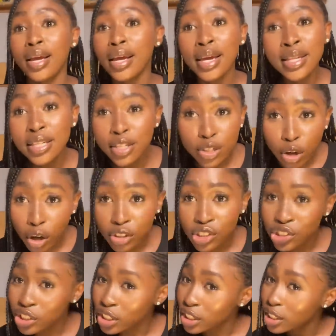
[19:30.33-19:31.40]
In this
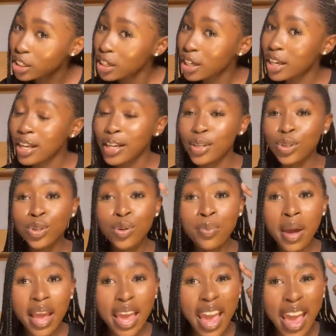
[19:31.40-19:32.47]
country, to
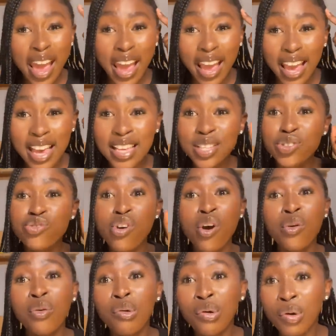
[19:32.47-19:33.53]
make hair is
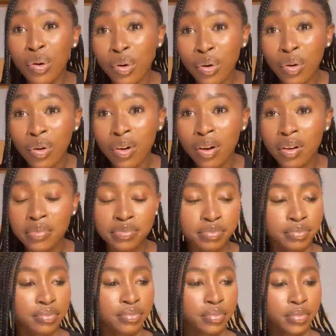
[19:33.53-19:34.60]
struggle.
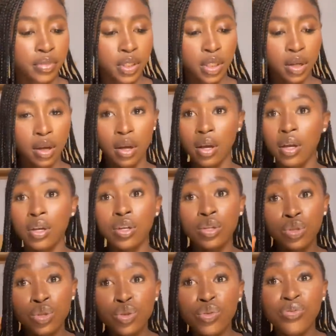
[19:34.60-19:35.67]

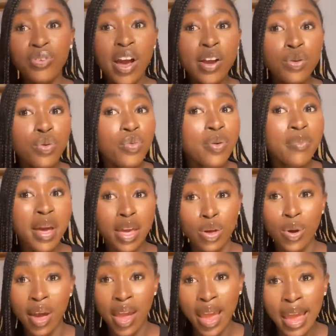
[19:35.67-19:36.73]
To find who will make
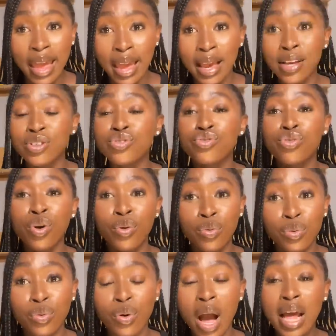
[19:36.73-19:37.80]
your hair is
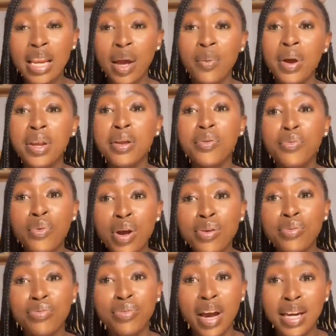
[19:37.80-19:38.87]
struggle. And then when you
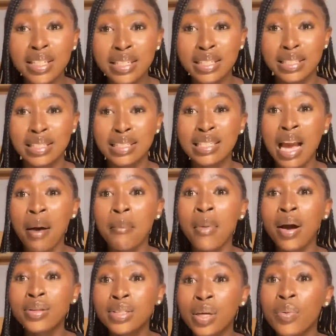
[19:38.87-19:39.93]
find it, the
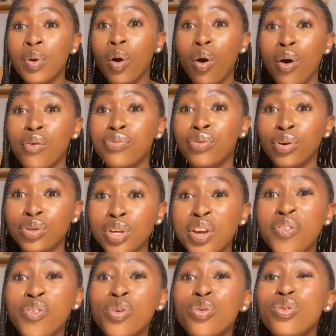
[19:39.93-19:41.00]
amounts they will call for you.
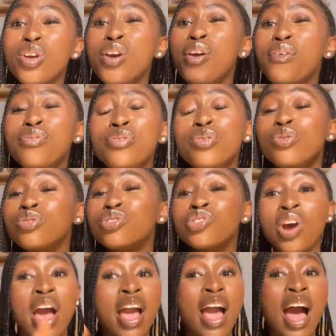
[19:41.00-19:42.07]
If you
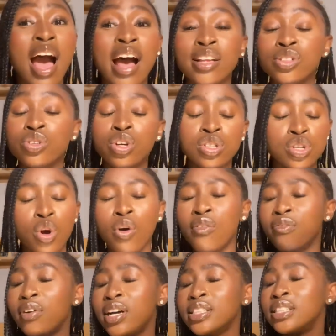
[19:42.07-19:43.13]
try and just
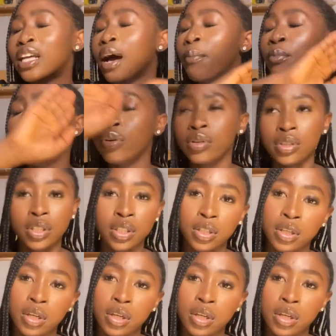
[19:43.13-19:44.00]
convert that money,